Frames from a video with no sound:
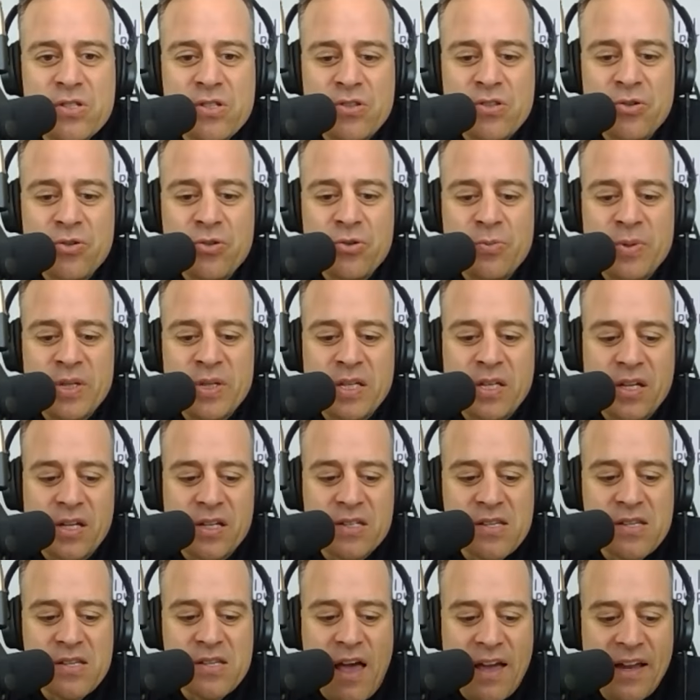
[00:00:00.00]
to you
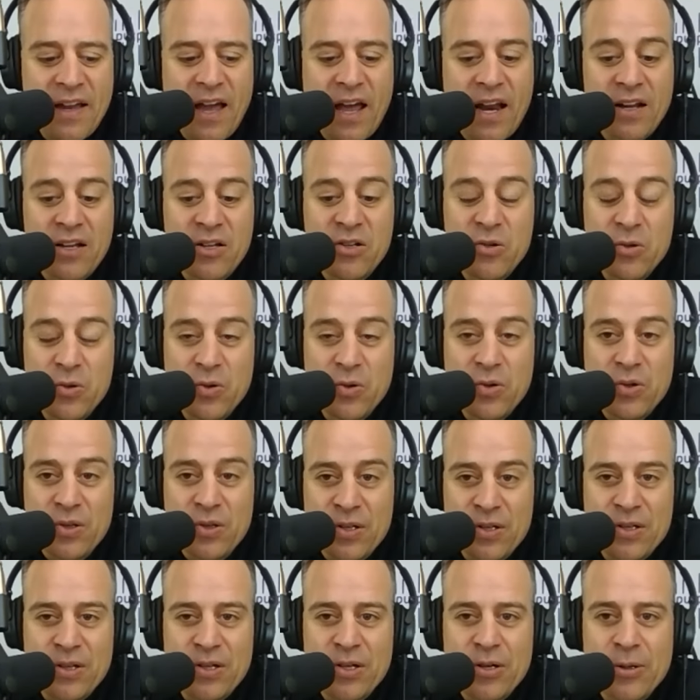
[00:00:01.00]
because I got a
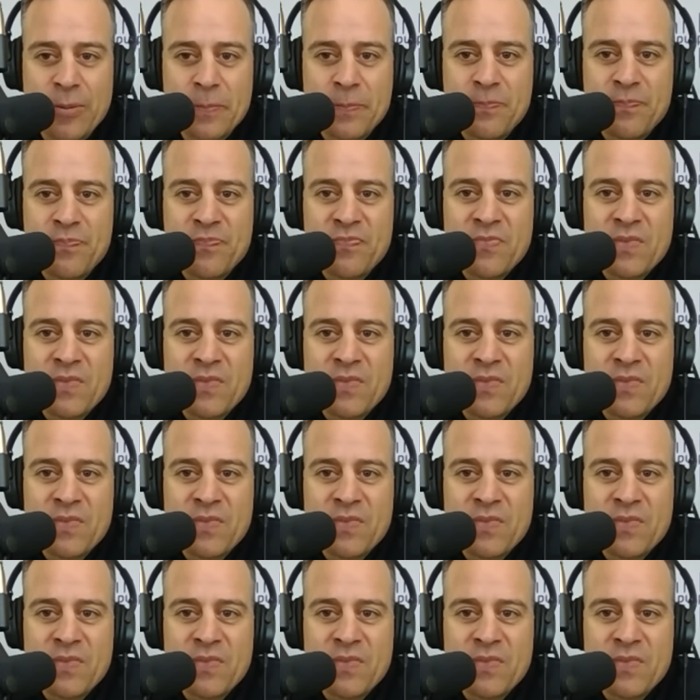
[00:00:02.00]
Google alert